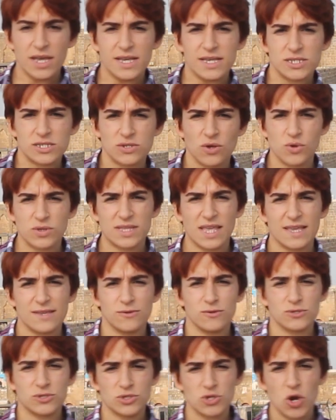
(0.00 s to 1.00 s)
So
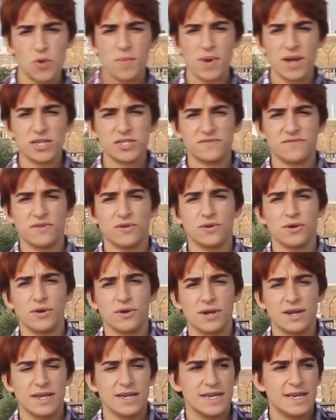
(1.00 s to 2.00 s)
thank you so much for
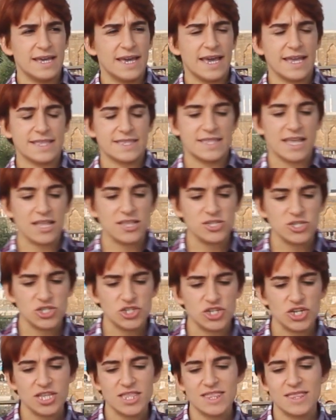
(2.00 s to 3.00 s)
your
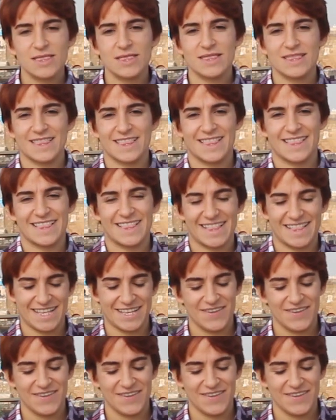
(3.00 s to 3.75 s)
attention.